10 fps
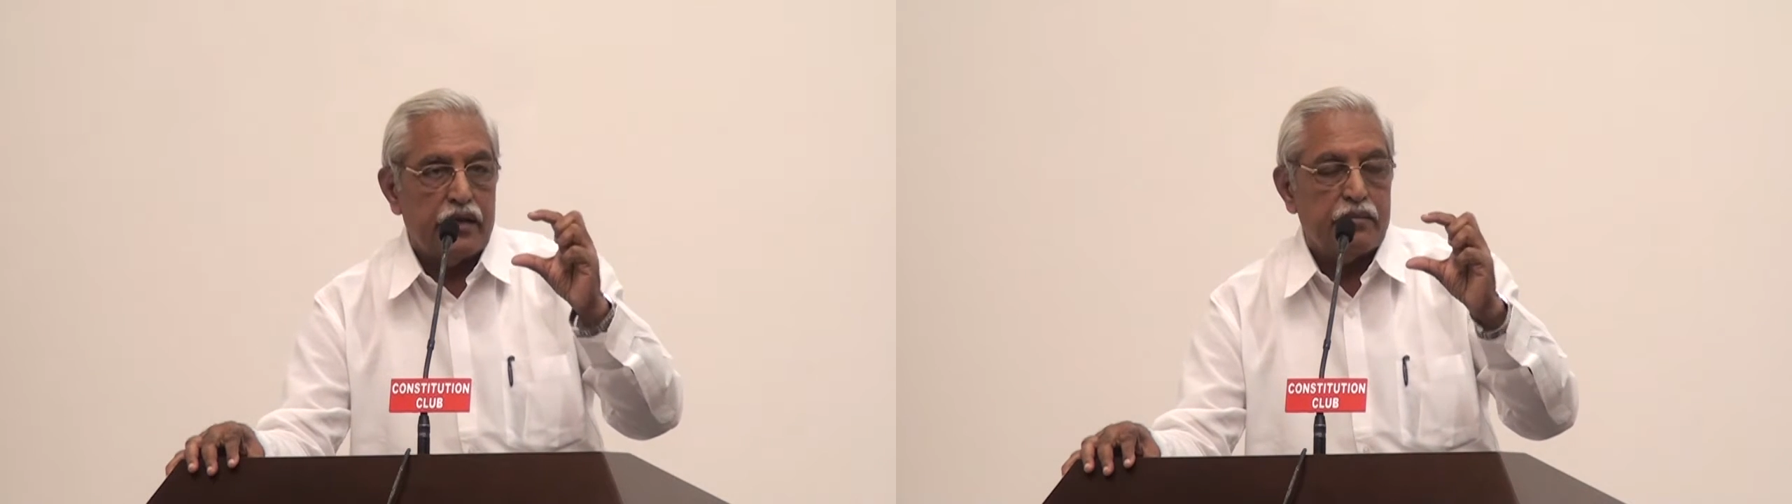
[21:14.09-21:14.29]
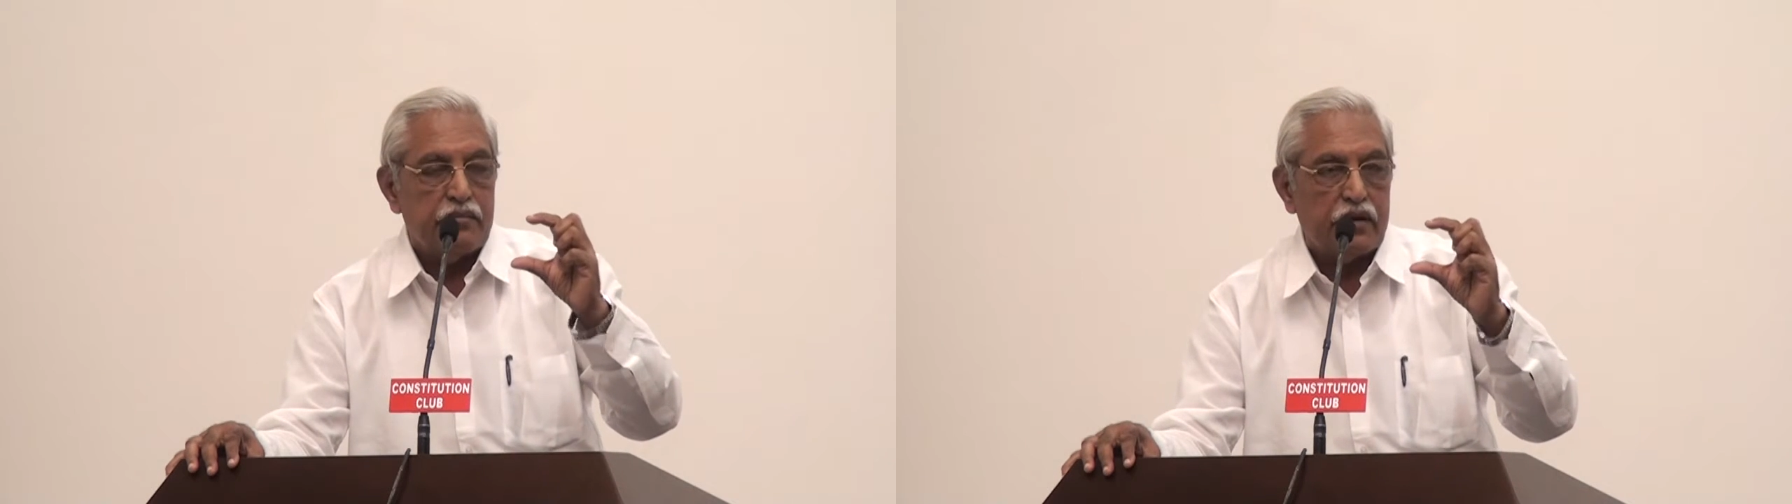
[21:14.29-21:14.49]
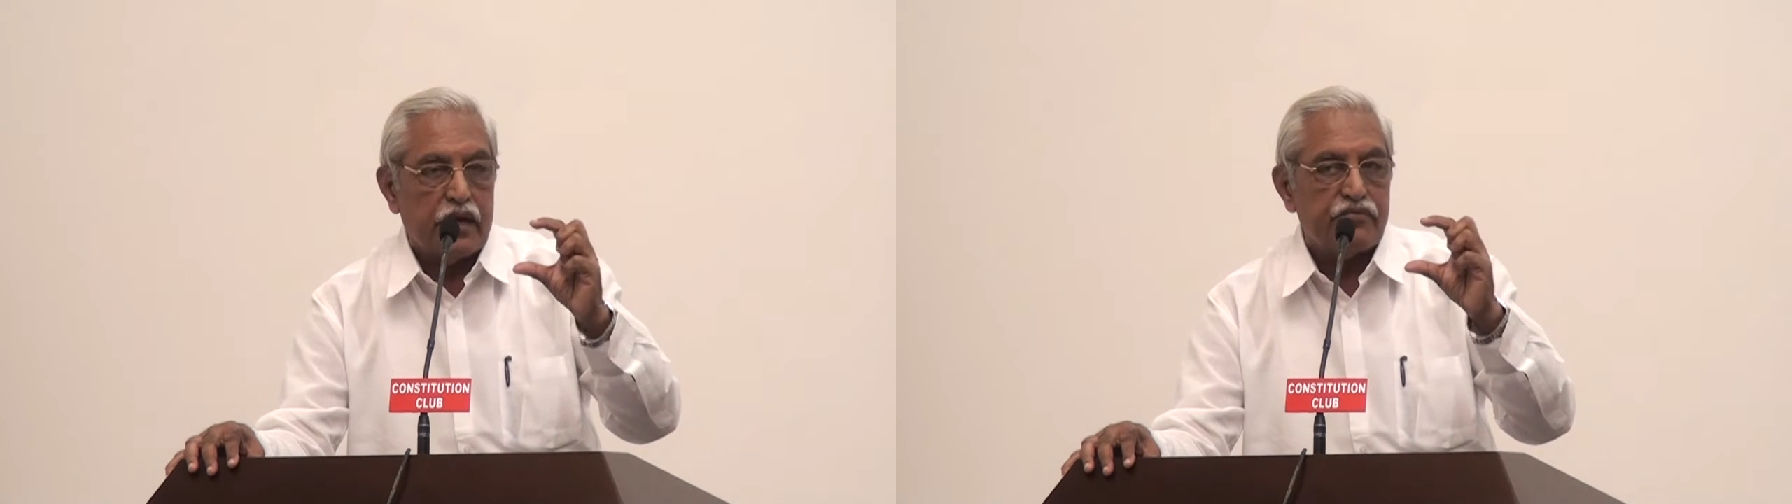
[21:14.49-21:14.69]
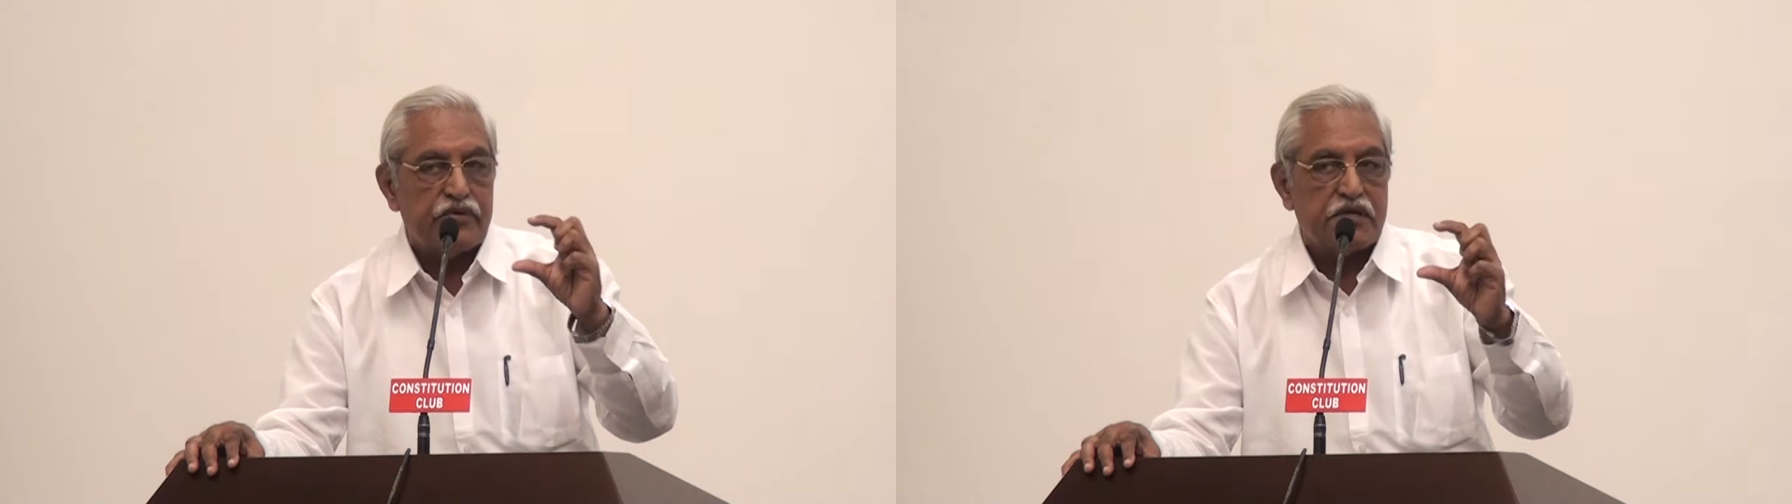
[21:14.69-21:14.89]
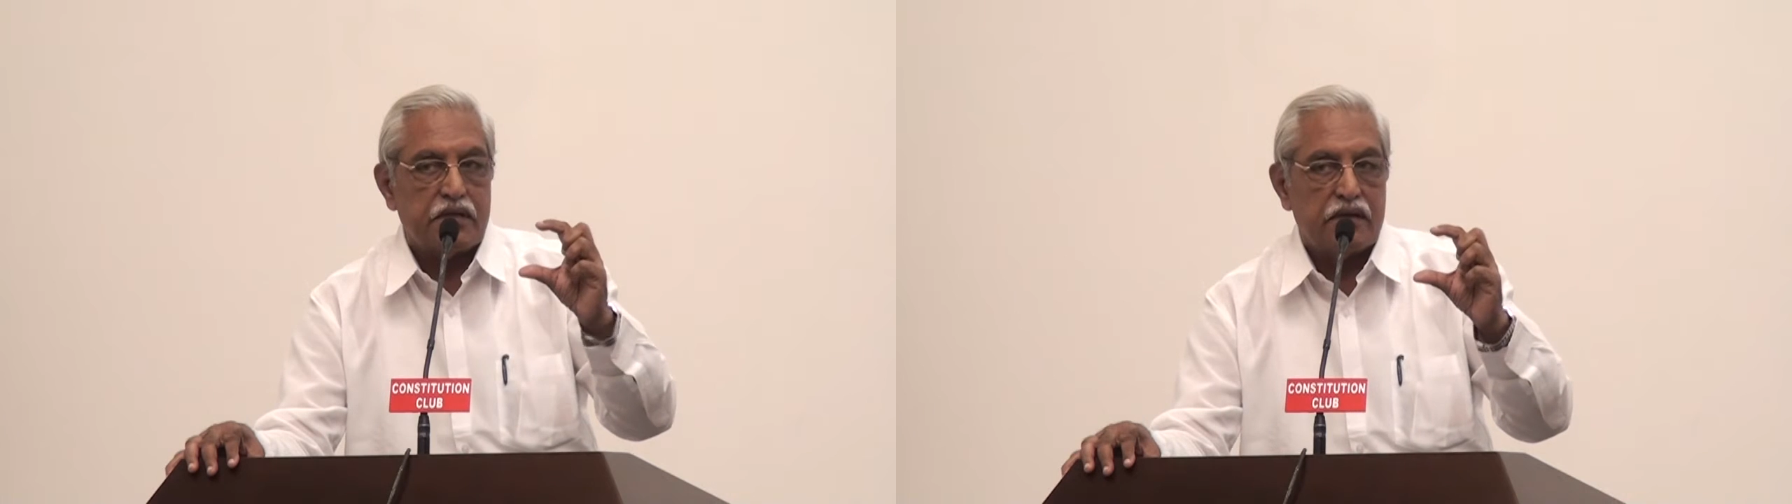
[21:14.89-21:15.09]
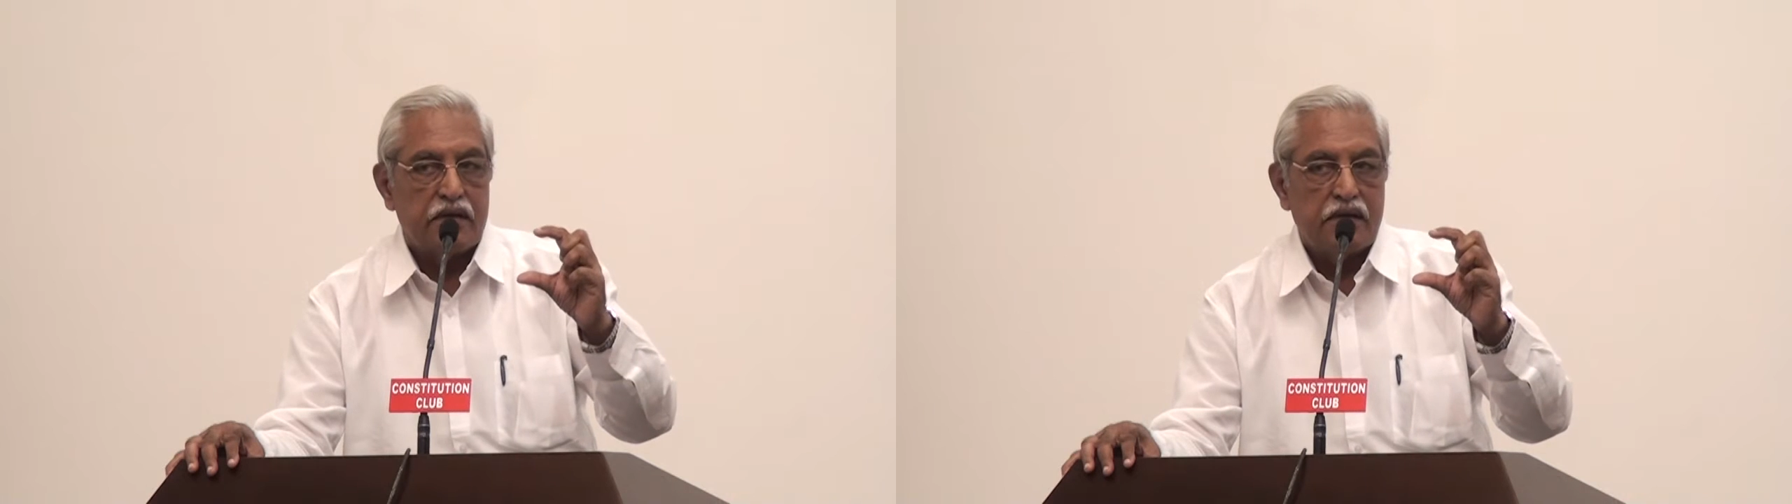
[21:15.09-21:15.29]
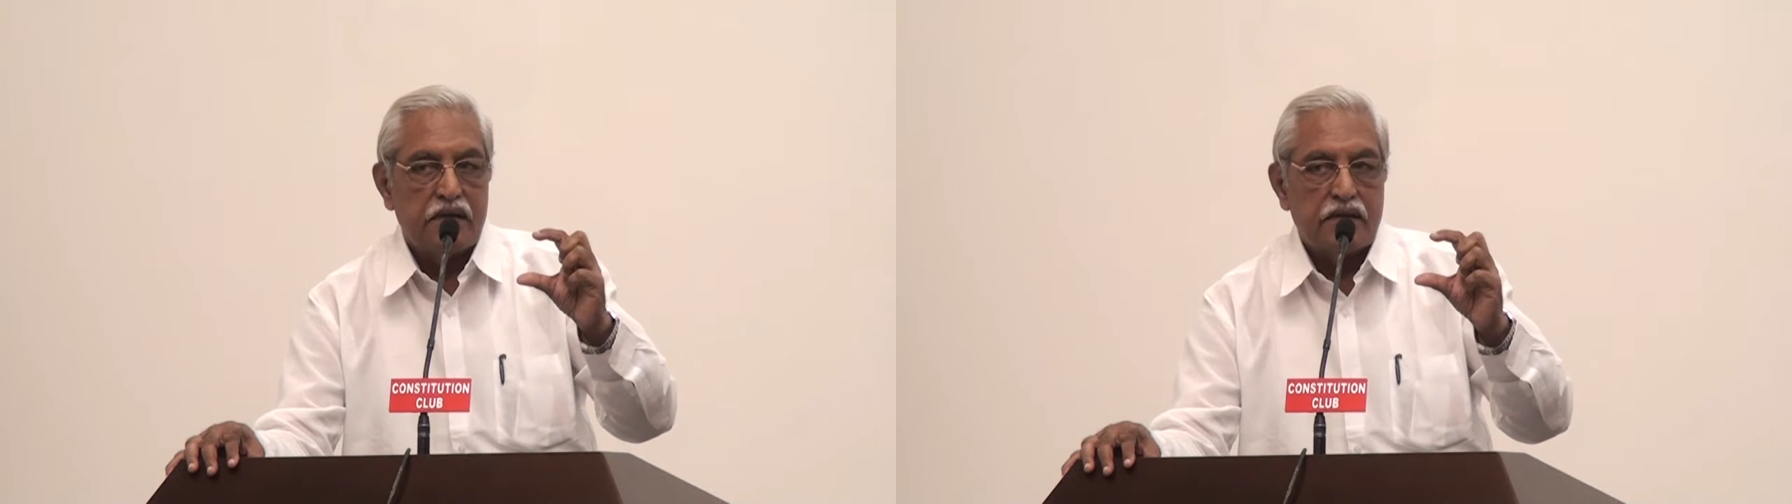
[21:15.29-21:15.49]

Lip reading: name, Kingfisher,